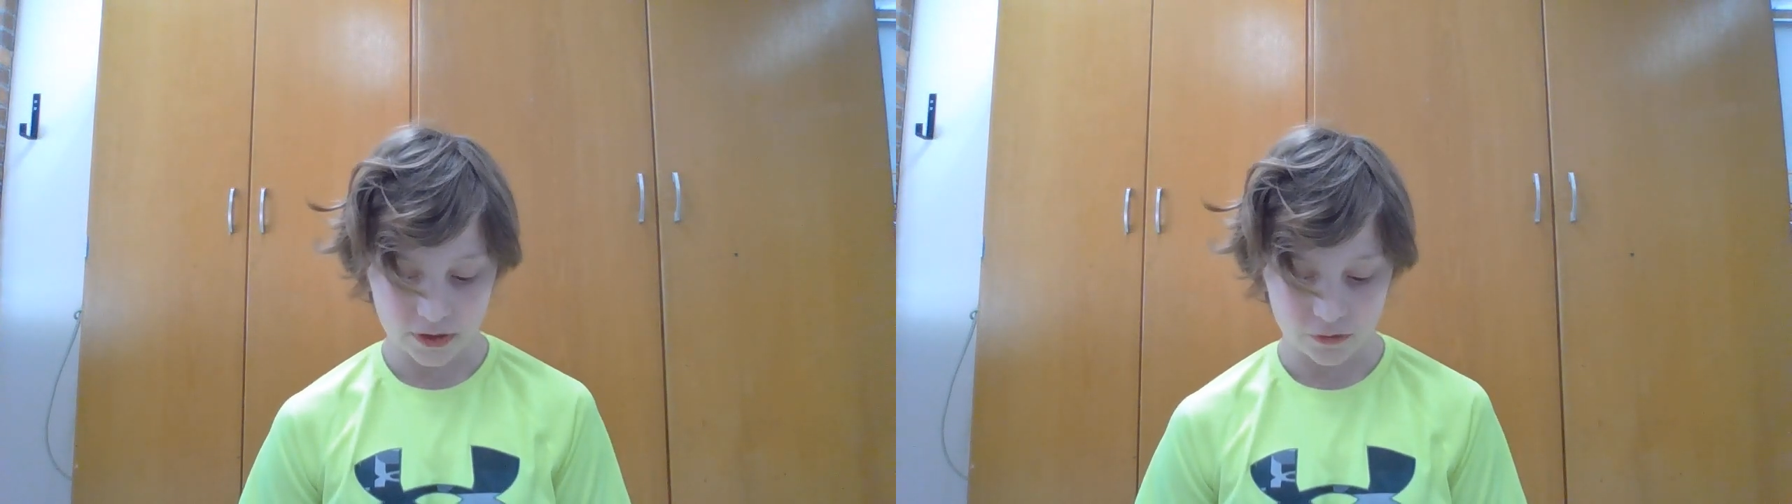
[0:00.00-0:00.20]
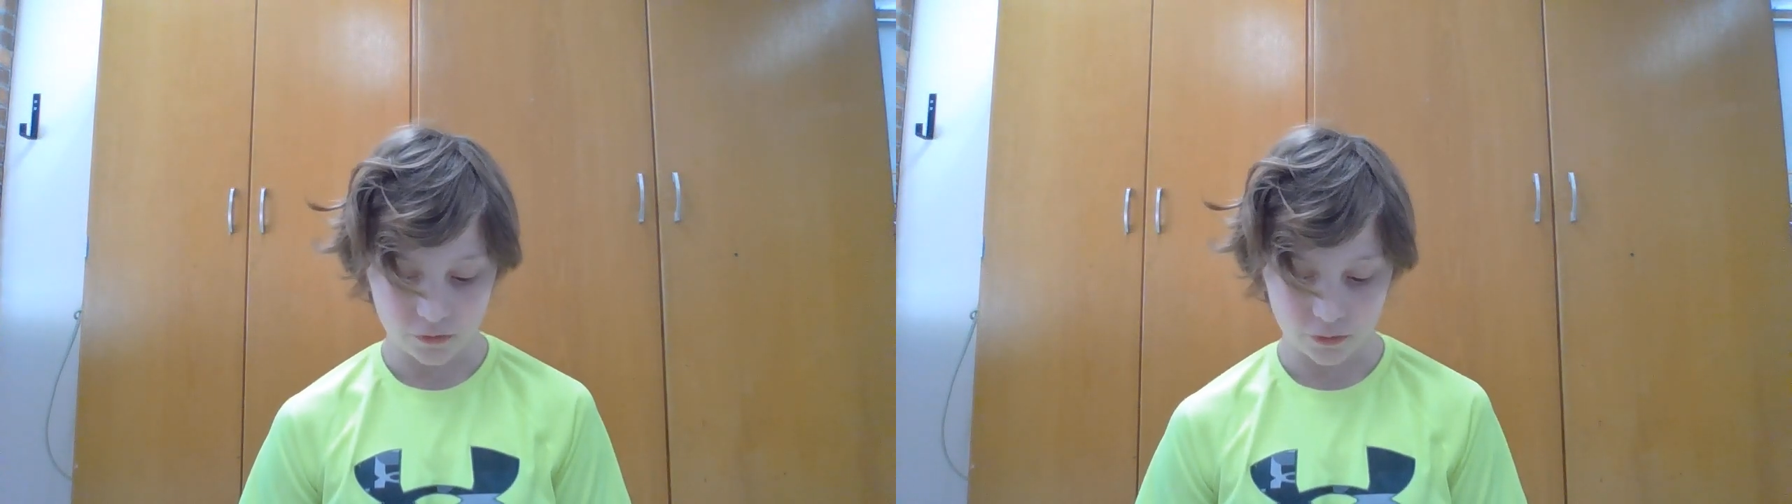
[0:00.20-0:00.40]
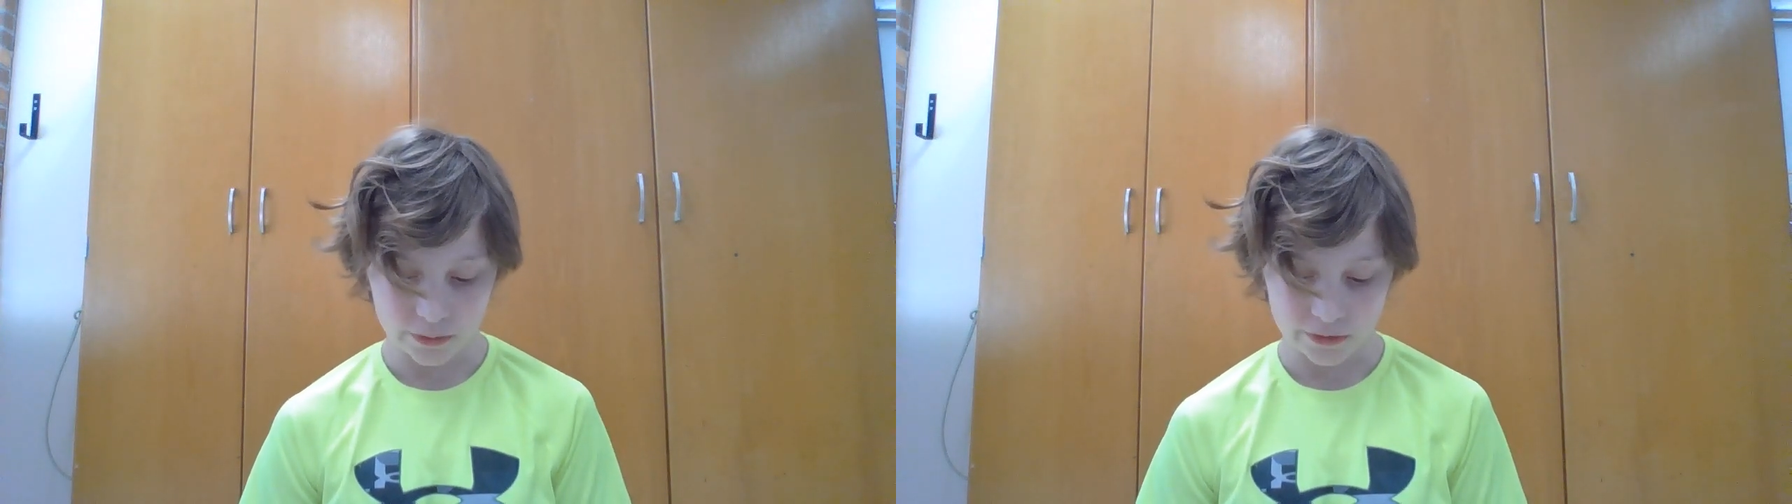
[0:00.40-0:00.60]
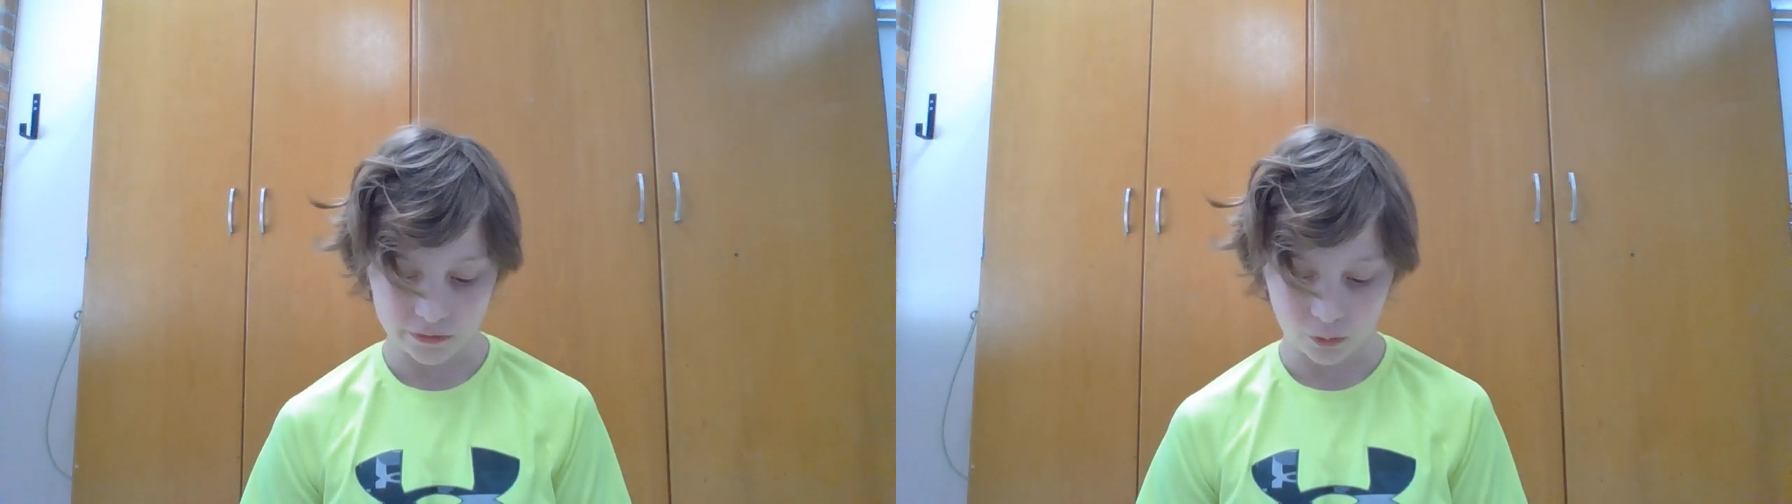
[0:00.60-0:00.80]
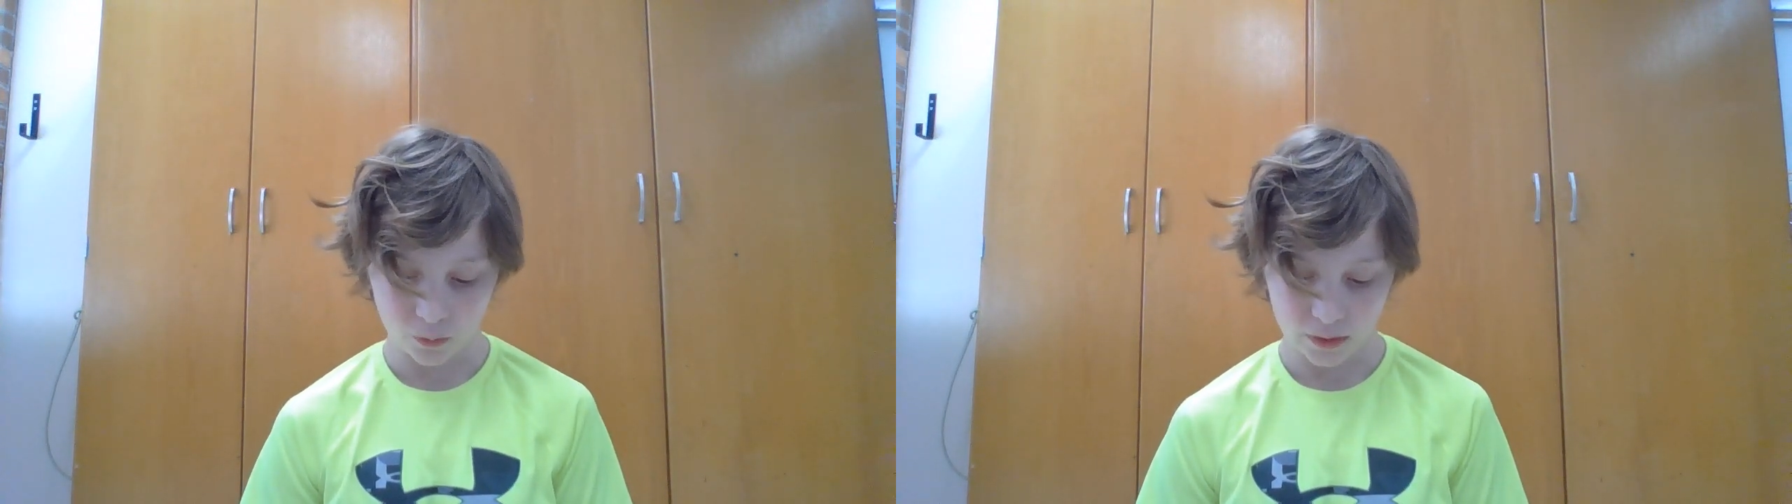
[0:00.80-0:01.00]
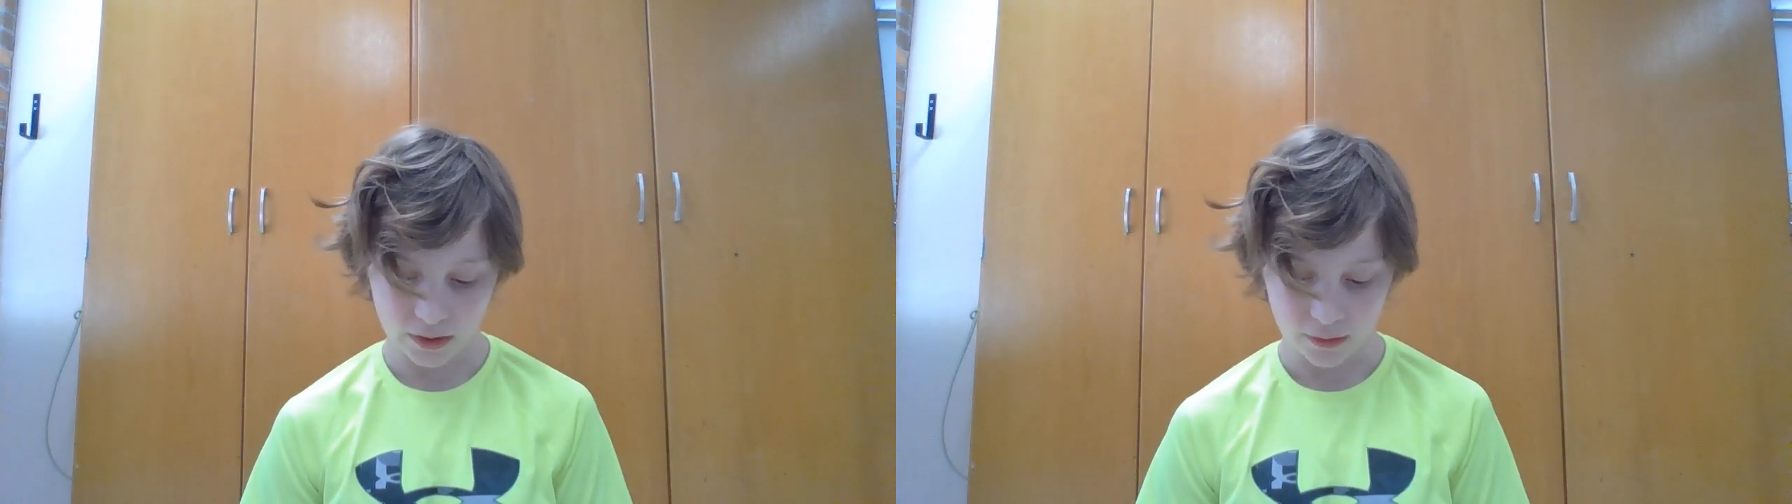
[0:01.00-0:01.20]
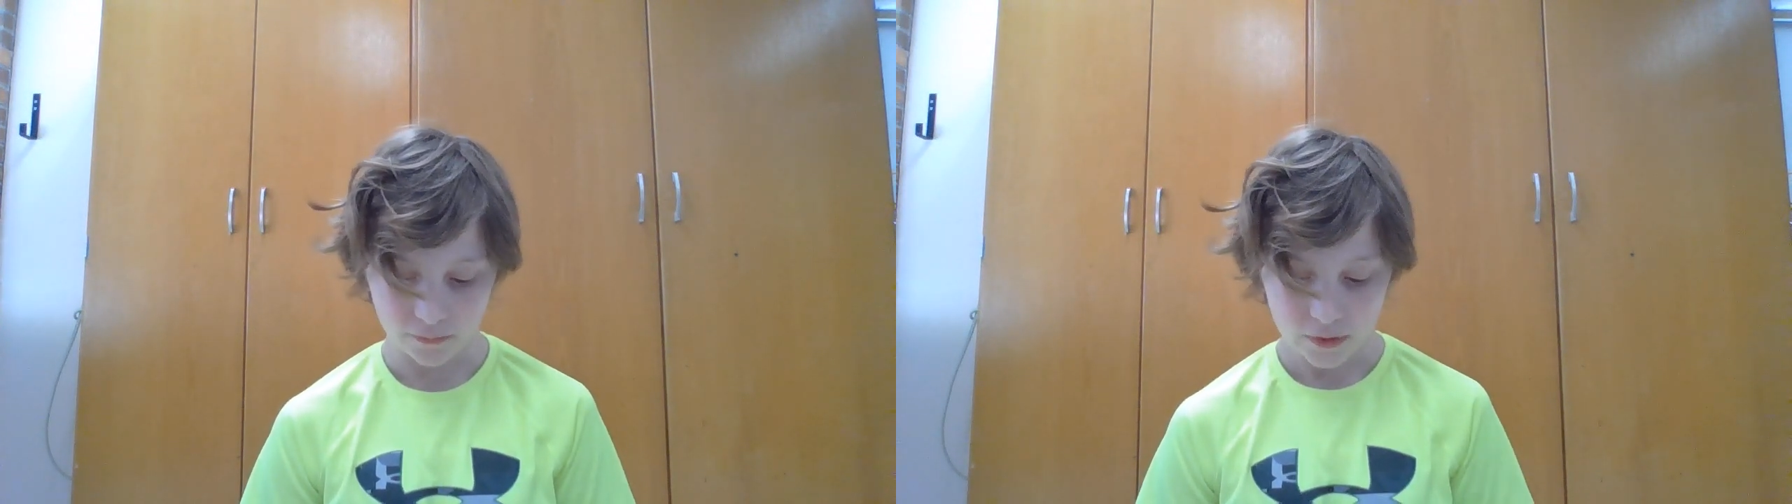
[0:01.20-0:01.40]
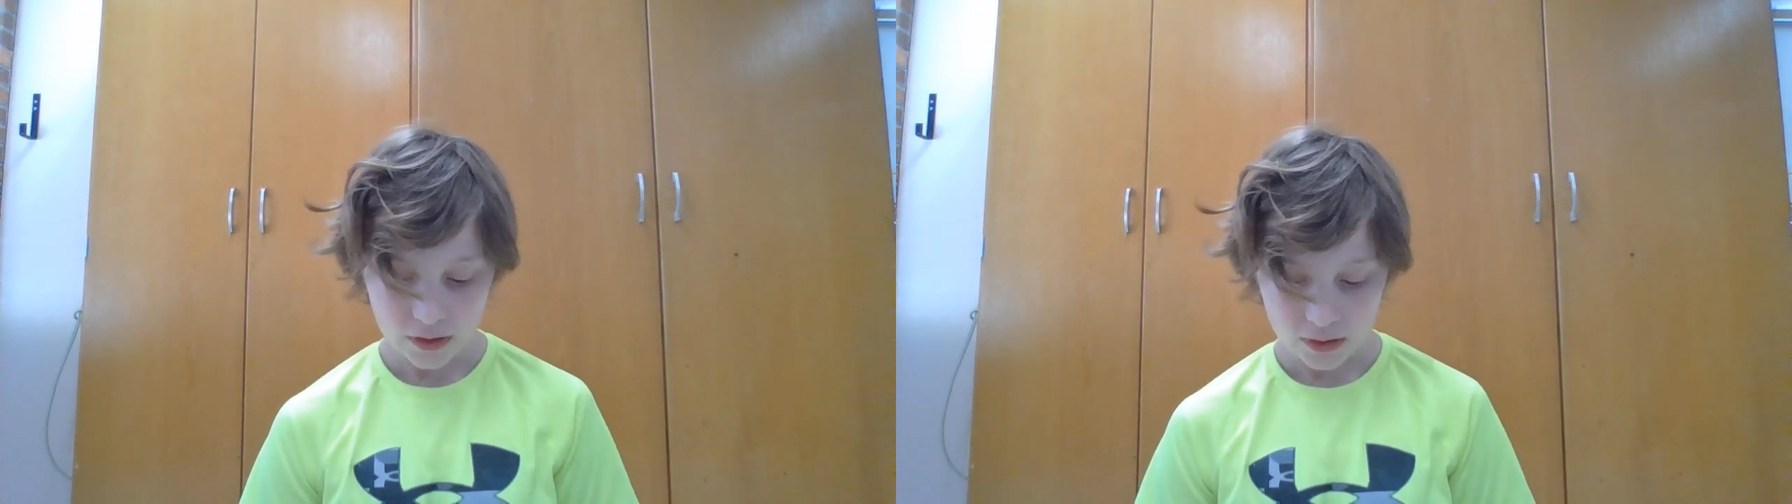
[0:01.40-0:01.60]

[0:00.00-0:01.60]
injuries don't have